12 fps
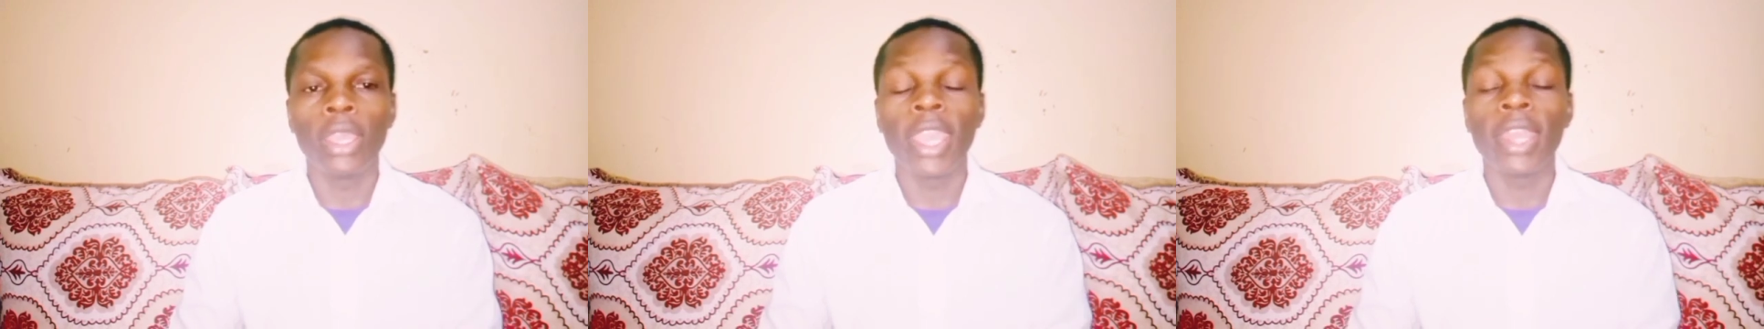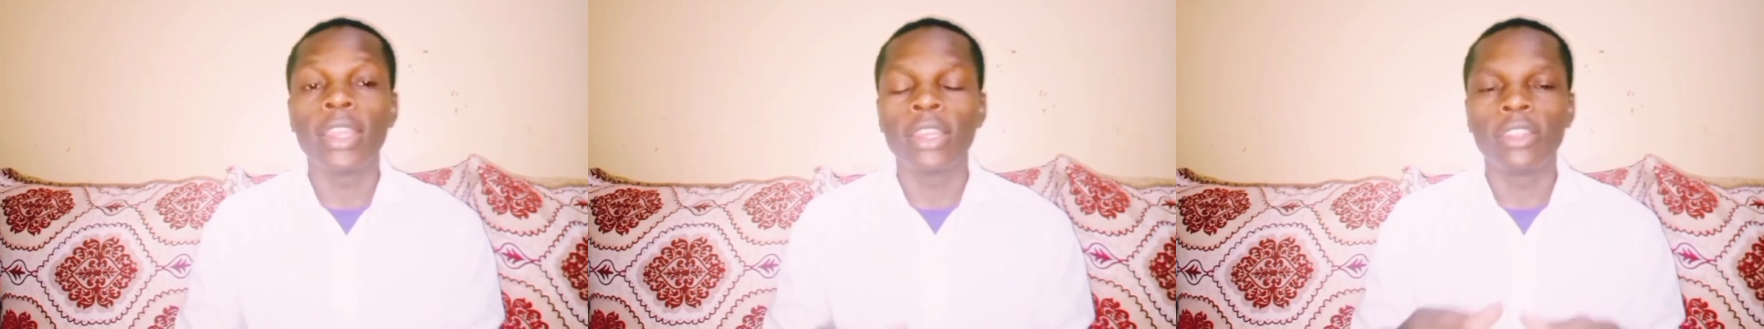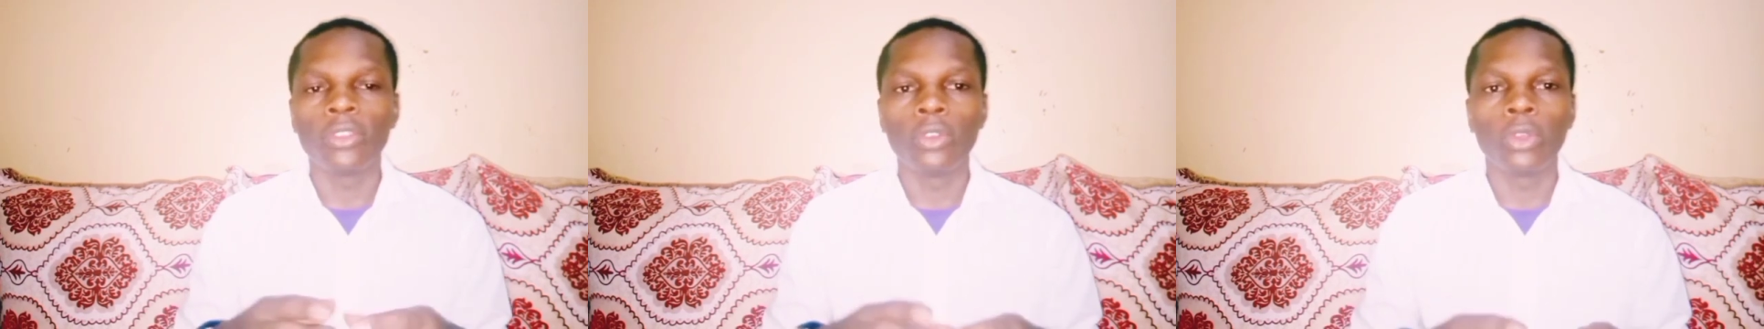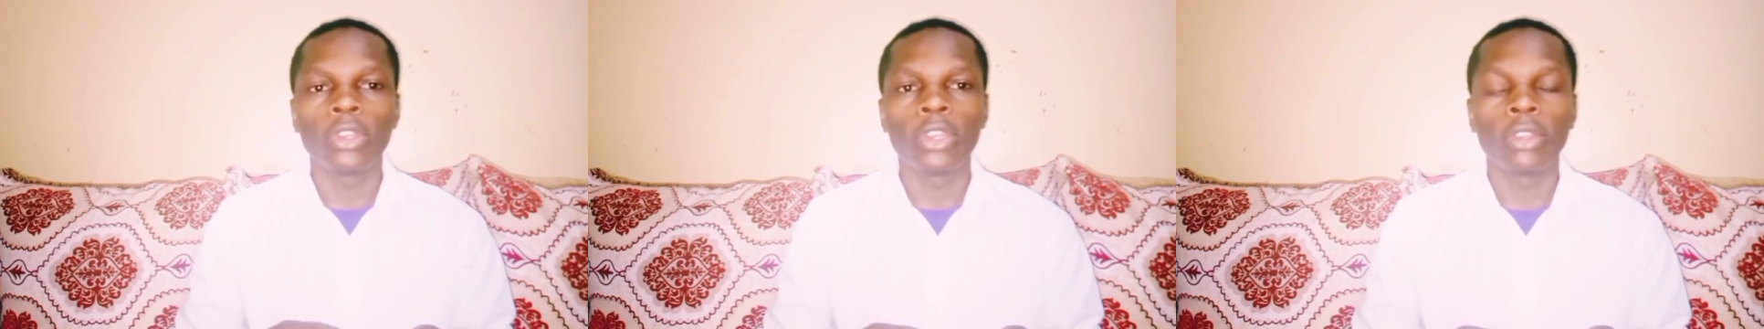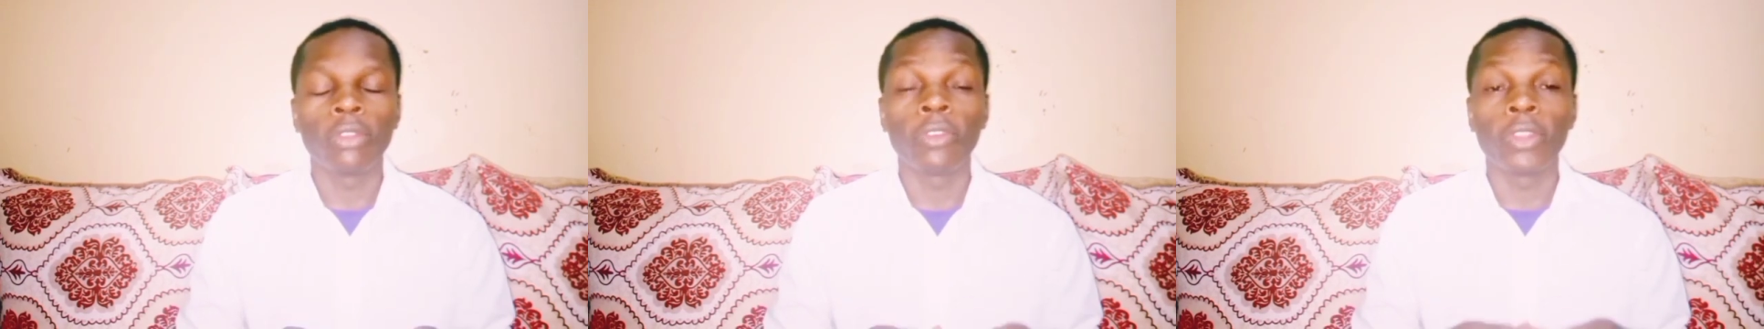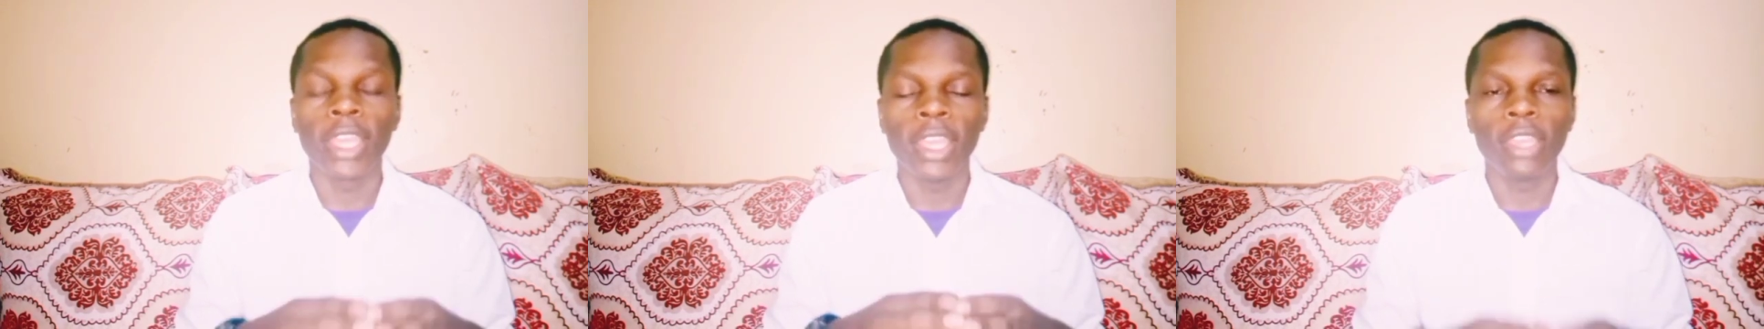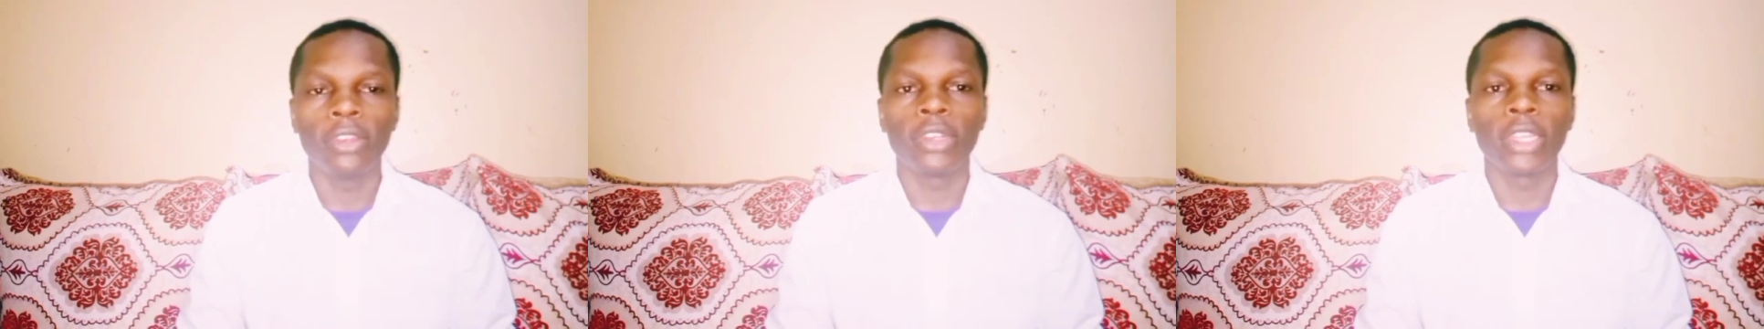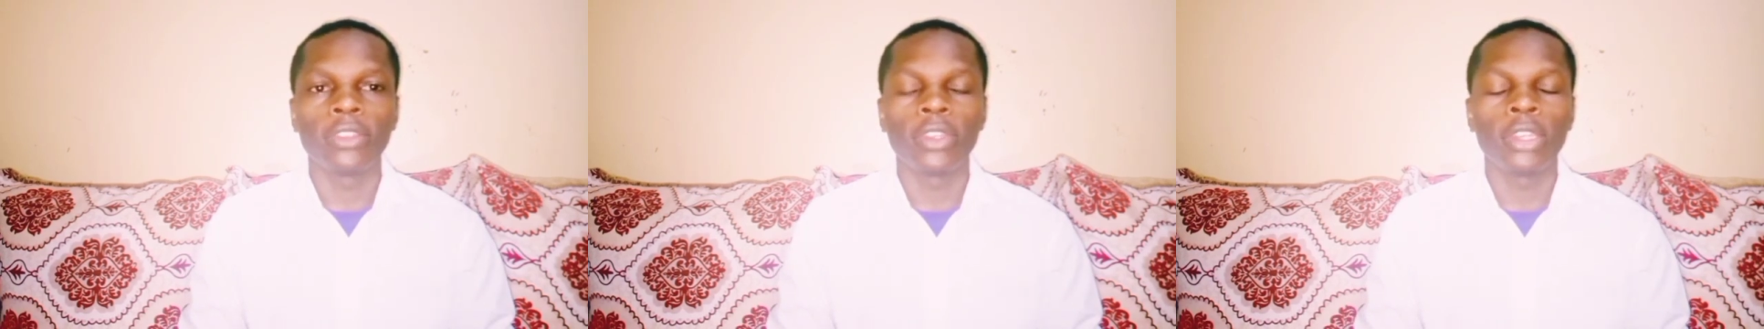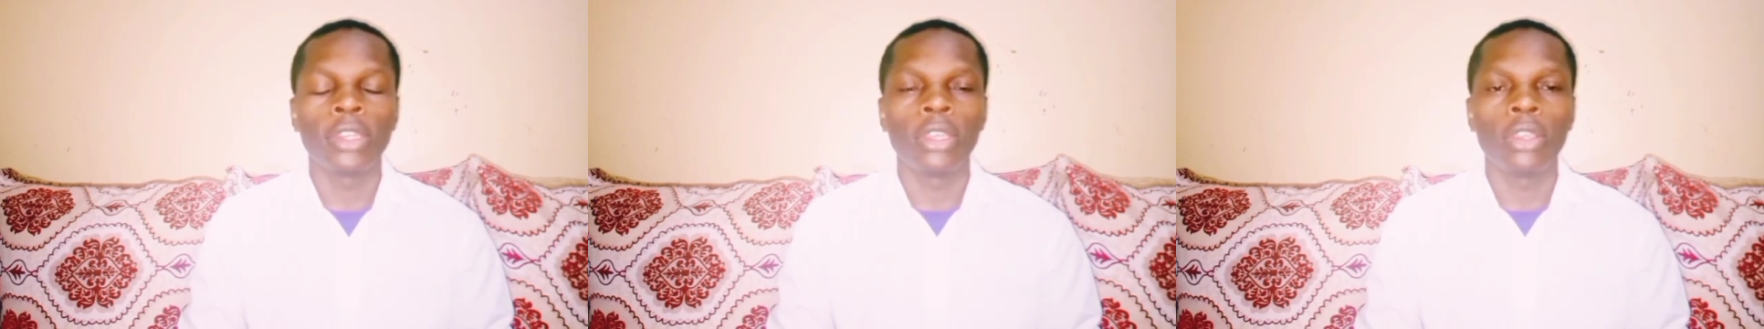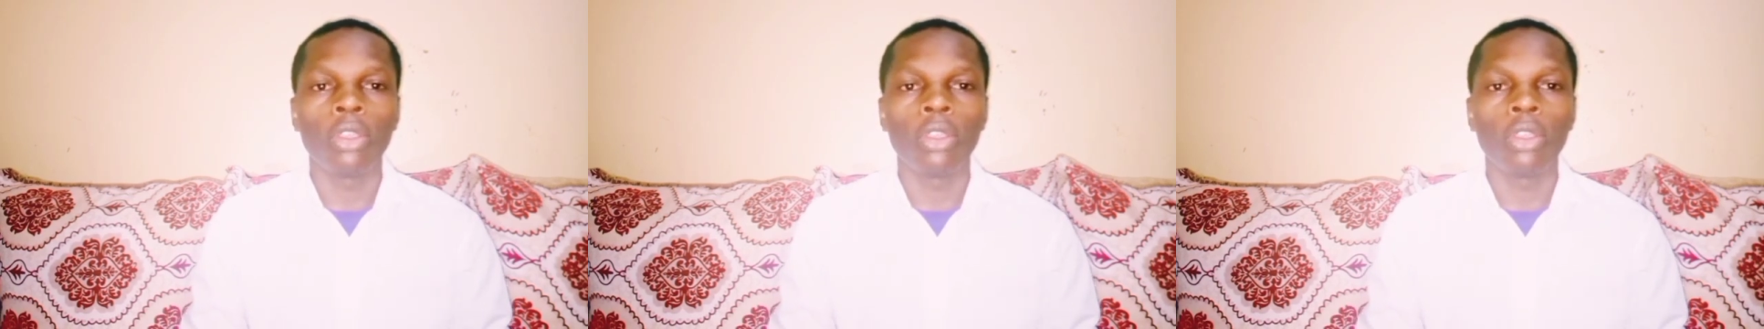and it is not for the interest